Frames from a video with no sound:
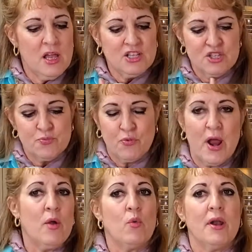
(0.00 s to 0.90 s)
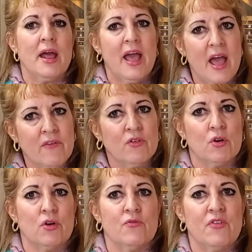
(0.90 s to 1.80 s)
and spray
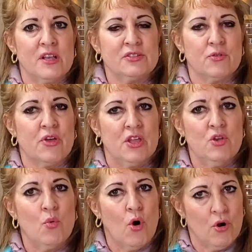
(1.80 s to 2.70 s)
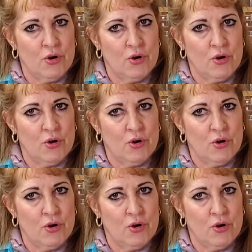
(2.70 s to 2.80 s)
whatever vessel that you are